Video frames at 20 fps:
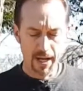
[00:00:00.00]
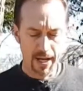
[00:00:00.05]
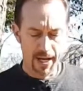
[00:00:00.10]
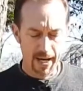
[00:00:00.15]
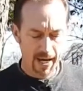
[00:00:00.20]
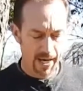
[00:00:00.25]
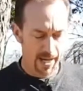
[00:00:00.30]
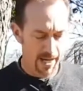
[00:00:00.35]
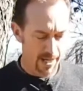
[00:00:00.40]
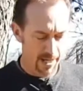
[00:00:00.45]

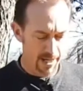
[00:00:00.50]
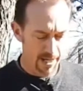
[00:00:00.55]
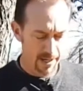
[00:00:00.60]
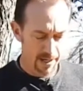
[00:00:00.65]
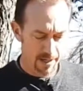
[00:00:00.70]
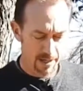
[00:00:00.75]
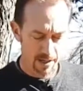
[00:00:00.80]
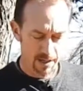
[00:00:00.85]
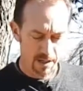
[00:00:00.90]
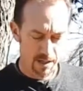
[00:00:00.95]
And,
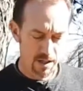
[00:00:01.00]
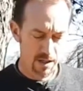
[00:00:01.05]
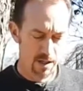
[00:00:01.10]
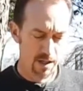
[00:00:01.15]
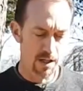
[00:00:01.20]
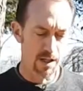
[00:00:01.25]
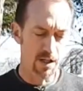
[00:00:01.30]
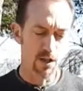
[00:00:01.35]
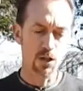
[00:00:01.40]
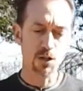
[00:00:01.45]

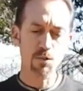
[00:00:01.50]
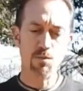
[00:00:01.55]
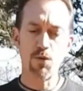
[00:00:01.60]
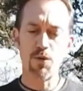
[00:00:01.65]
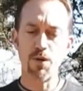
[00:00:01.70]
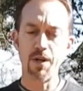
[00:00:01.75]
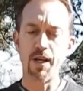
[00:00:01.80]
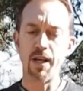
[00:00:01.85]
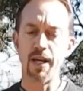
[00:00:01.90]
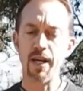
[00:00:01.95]
you know, those
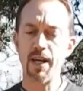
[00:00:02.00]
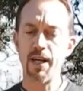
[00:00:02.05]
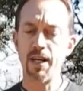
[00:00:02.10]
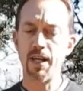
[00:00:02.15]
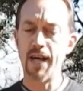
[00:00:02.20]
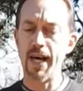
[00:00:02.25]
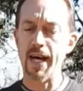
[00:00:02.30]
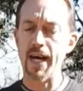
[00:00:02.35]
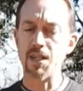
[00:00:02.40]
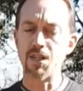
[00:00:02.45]
boarding
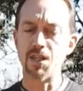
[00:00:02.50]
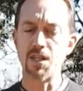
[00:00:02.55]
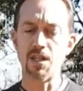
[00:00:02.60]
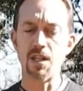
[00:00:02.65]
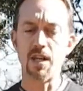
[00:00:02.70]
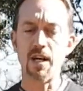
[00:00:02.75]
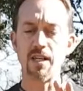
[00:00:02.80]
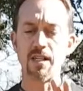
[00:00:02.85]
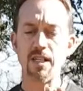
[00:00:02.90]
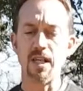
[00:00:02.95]
hatchets,
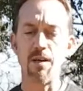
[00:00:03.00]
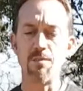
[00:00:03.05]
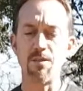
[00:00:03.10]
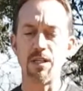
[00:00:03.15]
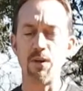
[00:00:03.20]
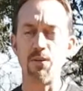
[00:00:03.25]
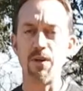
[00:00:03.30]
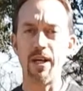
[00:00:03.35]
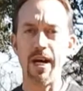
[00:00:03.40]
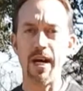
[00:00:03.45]
a lot of times
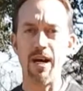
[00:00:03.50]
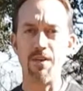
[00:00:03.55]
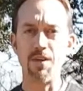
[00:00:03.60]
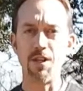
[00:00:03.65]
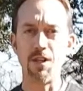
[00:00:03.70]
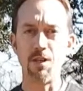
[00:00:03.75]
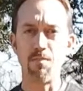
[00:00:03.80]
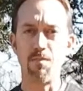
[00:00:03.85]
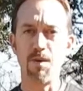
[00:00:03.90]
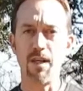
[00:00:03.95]
they would have
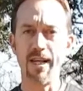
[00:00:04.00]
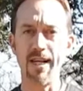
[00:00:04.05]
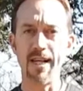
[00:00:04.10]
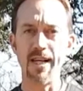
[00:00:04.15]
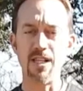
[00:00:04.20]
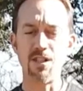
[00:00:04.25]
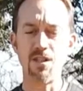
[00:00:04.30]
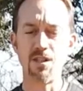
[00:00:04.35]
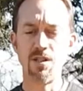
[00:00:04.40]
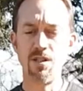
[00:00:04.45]
either
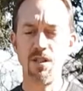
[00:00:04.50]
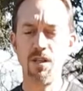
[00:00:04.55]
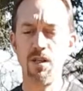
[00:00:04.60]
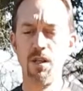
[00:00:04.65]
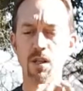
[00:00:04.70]
blades